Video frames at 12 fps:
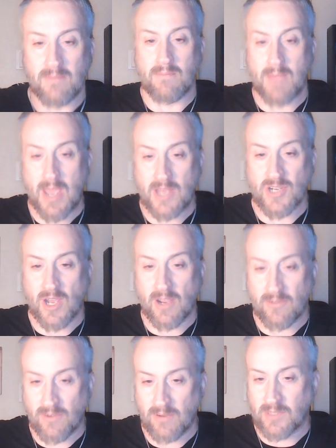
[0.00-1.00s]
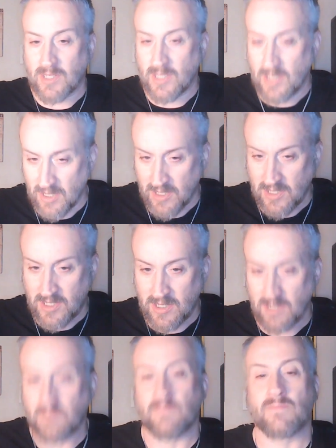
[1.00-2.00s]
Magi from the
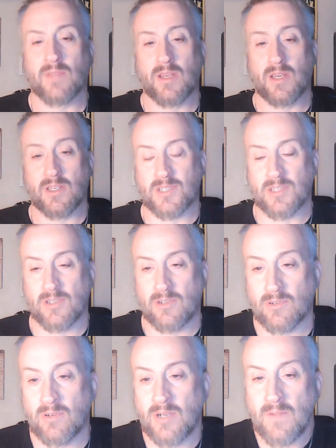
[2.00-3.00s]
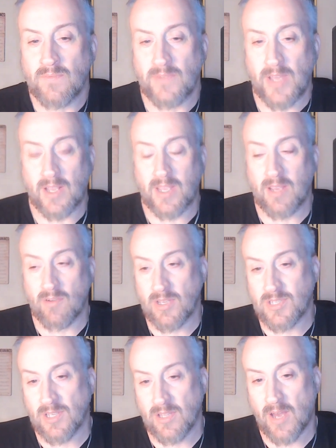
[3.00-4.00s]
East. And so that
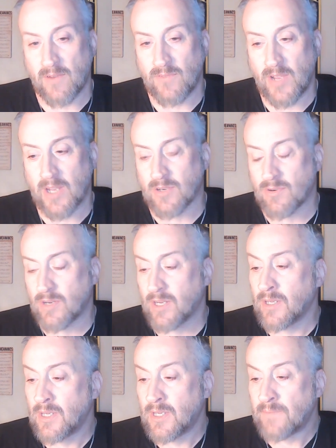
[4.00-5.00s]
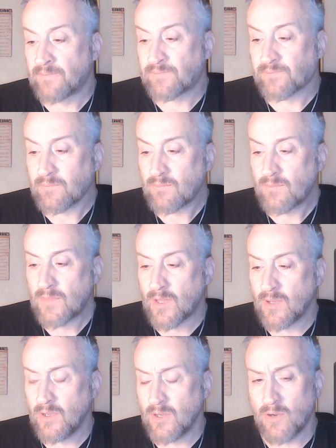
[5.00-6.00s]
creates a lot of vagary.
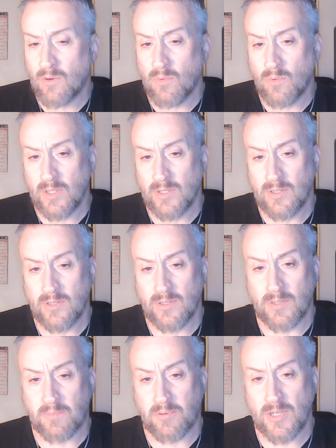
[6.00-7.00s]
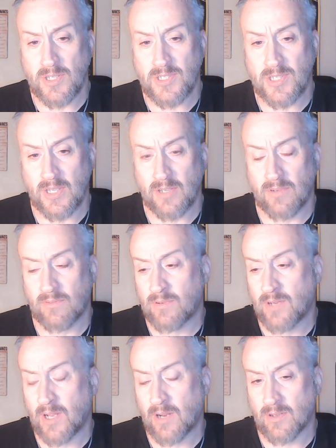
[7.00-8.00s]
You know, when the priests give
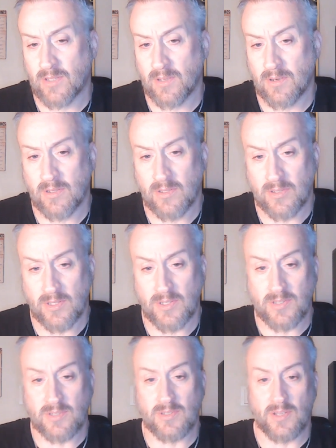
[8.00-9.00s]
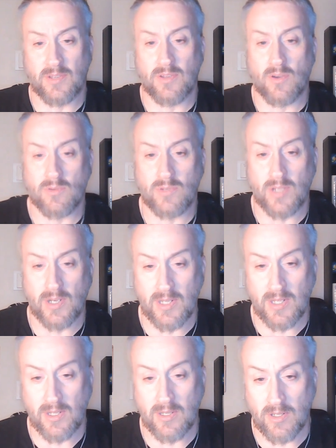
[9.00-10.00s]
Herod the note that
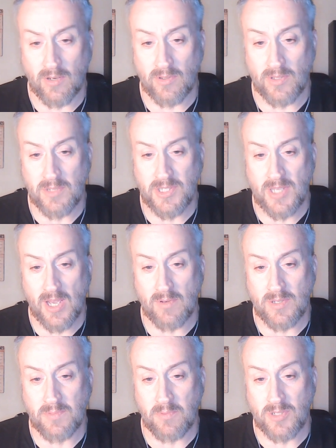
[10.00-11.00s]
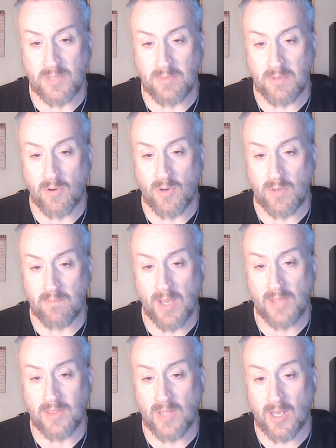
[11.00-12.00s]
the Messiah was supposed to be born in
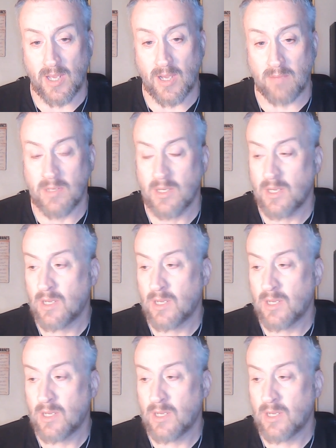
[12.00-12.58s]
Bethlehem,